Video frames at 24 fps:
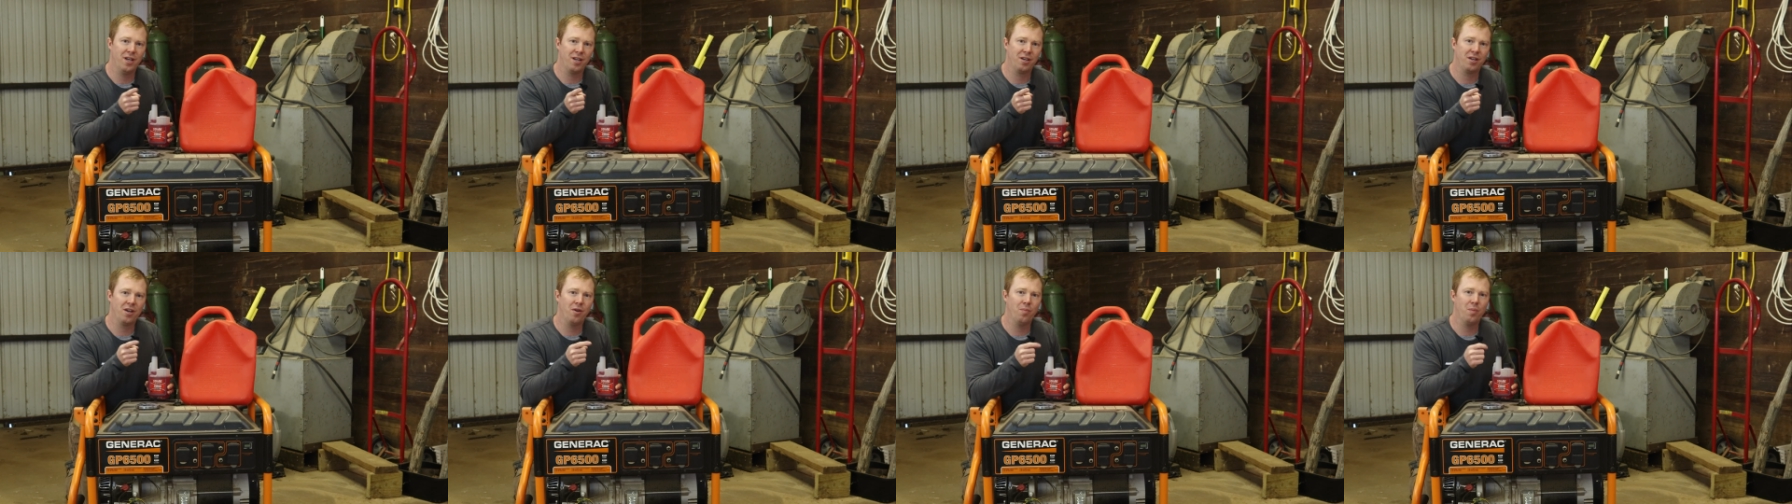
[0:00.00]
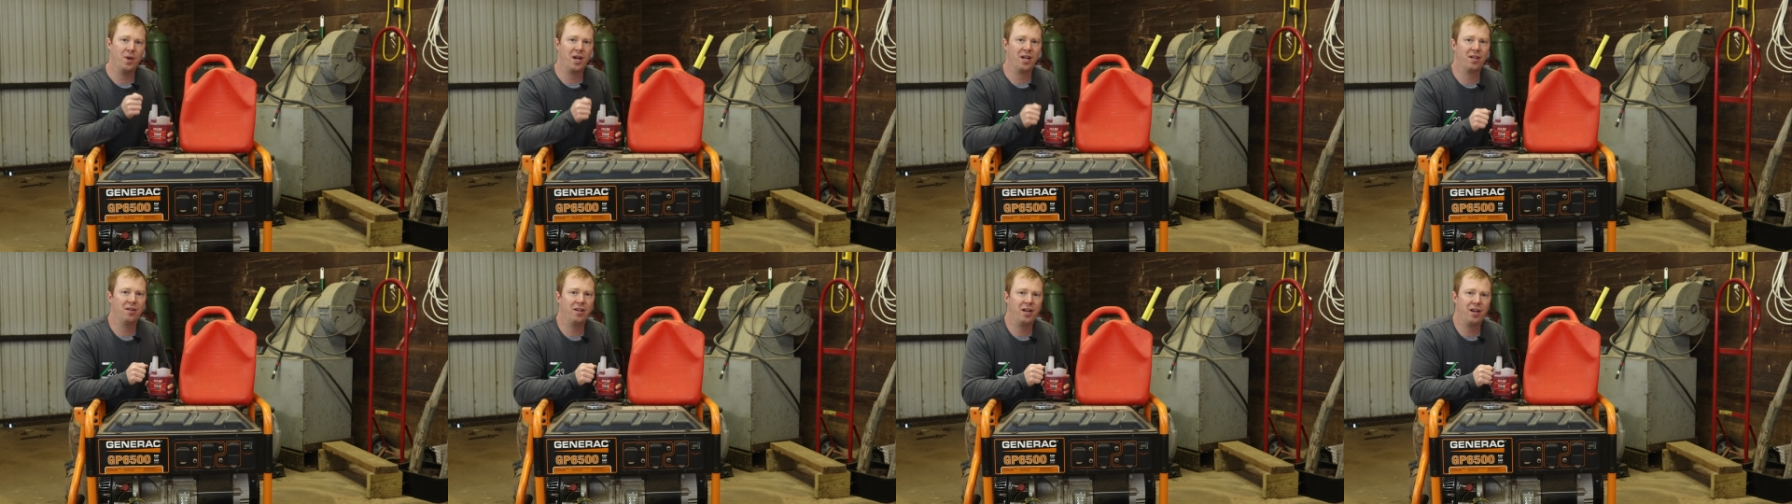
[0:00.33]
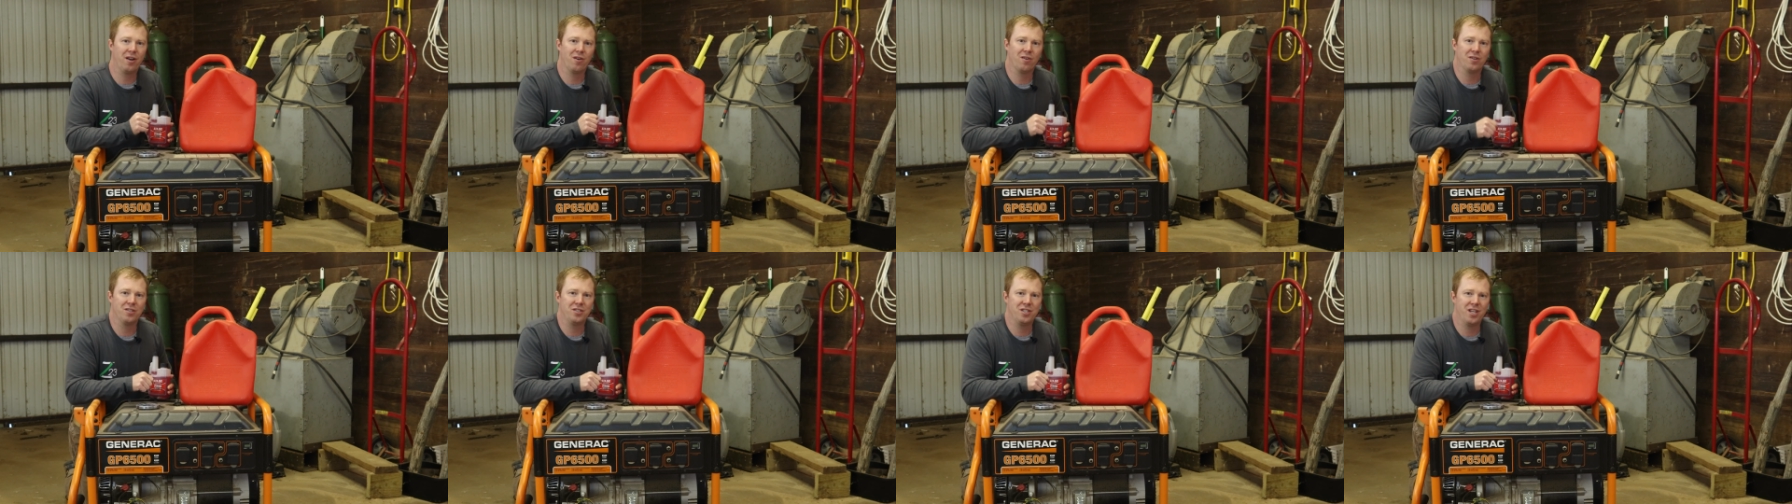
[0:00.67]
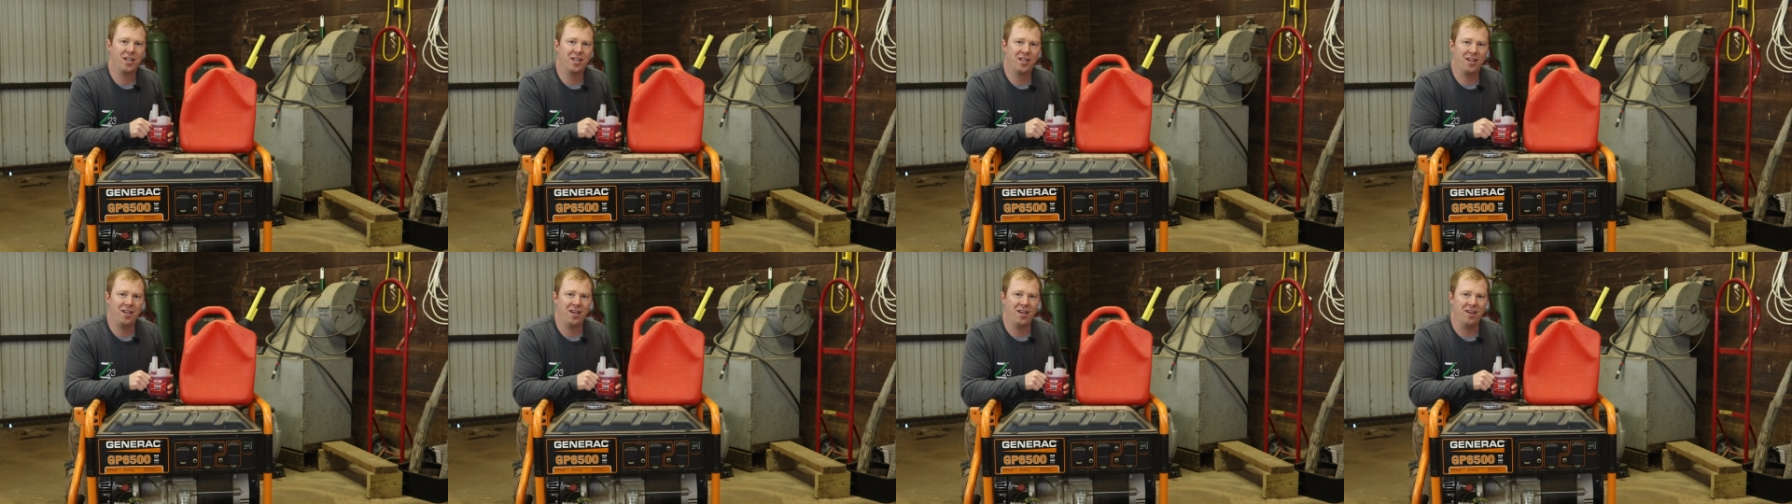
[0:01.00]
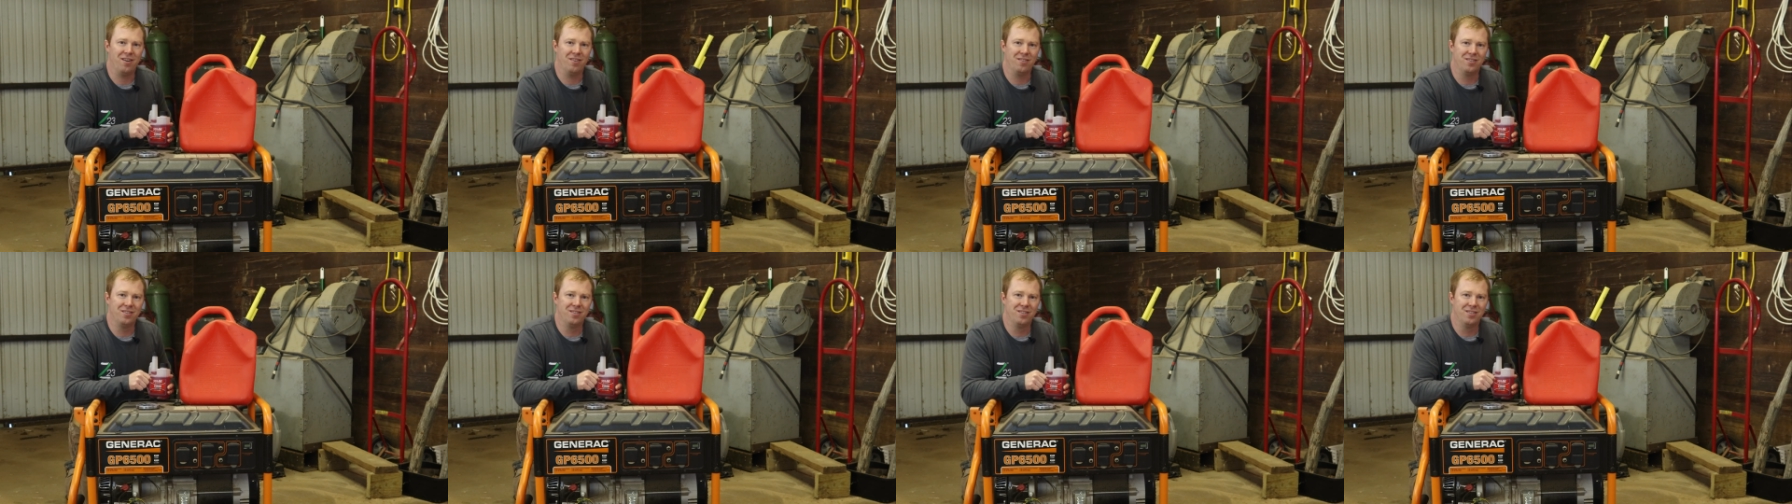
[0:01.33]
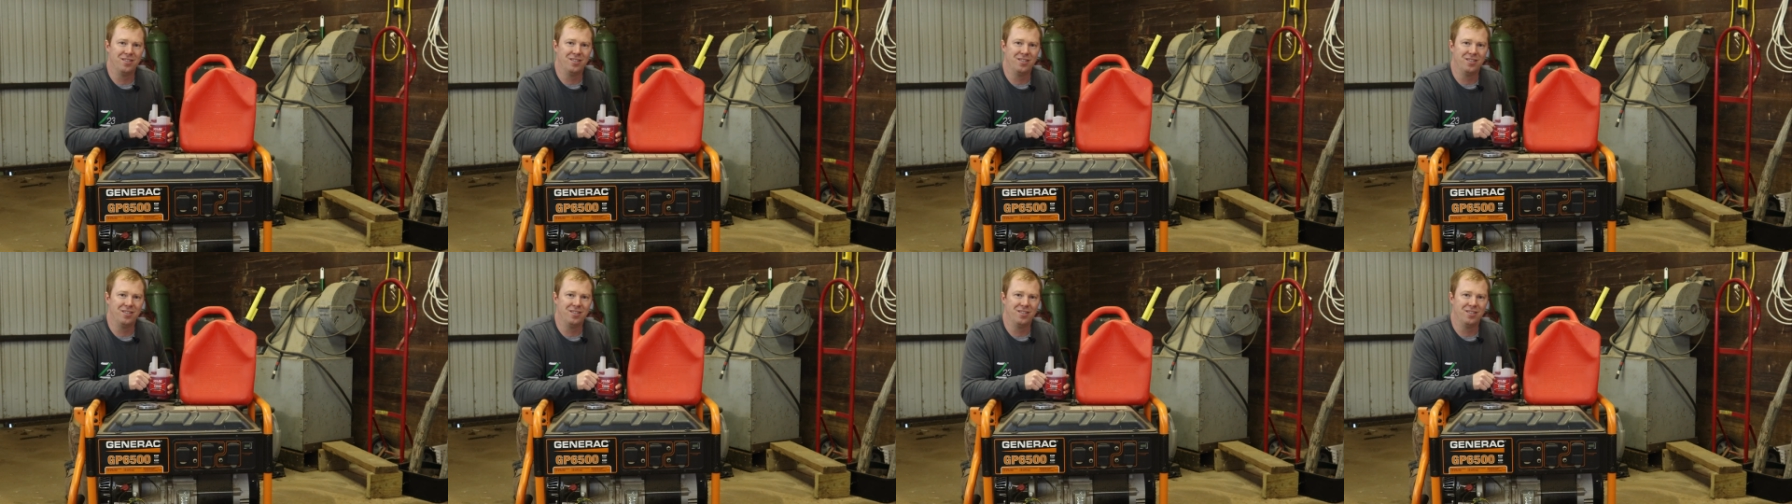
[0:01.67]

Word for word: and come back later and check it out.